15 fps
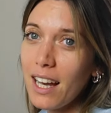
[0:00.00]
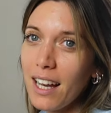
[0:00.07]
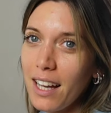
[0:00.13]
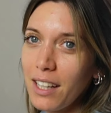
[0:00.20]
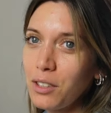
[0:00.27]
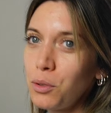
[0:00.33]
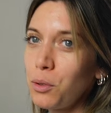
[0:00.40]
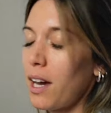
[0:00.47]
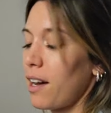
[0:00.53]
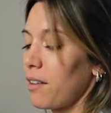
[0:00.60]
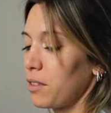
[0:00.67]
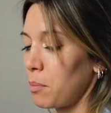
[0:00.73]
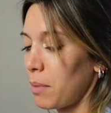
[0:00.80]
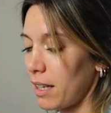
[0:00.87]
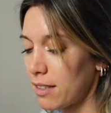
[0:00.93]
I do have
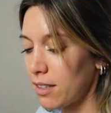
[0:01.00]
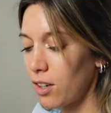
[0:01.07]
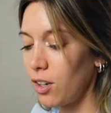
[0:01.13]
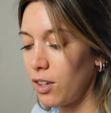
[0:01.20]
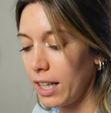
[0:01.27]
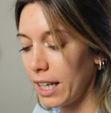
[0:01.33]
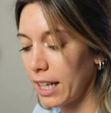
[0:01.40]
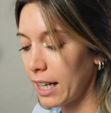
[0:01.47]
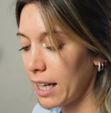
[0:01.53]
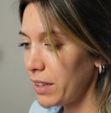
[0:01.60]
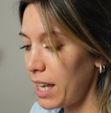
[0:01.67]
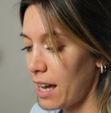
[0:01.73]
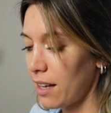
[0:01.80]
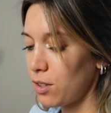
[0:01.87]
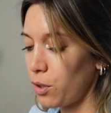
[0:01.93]
the best colleague.
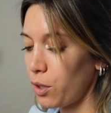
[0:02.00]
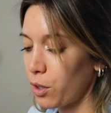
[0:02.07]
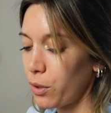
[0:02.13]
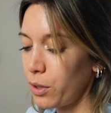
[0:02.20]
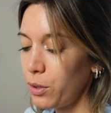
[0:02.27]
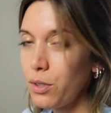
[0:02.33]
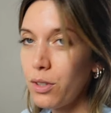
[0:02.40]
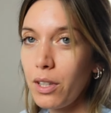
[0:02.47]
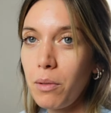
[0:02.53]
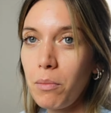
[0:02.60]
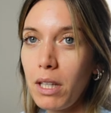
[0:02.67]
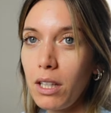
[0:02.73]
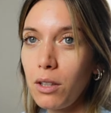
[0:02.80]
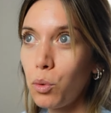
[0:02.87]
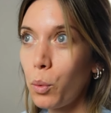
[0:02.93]
Yeah, so you're going to see
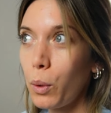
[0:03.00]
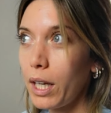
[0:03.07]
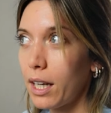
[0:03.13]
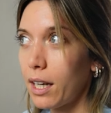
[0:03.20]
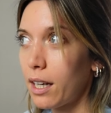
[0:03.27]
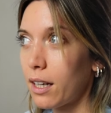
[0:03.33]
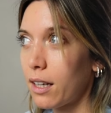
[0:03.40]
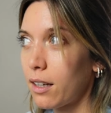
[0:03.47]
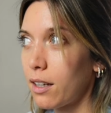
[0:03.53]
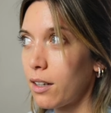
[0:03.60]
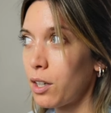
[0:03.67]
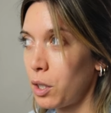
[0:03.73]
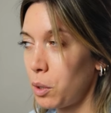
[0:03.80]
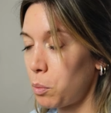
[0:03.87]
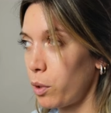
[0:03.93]
me tweak
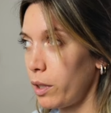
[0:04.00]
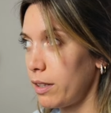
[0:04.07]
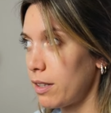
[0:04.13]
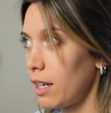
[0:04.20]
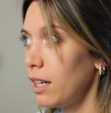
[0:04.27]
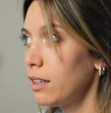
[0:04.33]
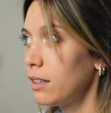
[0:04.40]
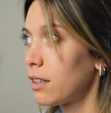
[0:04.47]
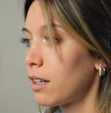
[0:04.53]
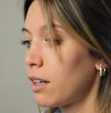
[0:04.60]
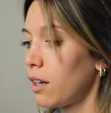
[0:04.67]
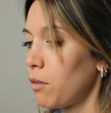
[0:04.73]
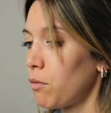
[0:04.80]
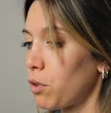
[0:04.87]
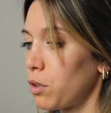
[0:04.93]
her preset
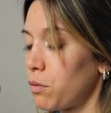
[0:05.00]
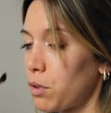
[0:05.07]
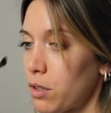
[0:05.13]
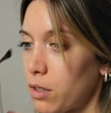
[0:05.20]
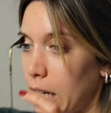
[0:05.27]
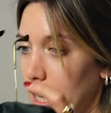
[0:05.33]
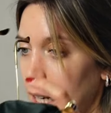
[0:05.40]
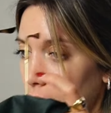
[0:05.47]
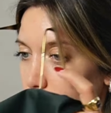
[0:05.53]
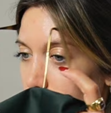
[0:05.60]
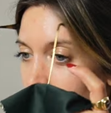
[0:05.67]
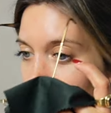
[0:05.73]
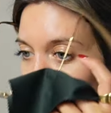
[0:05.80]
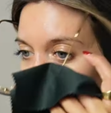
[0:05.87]
for the first client,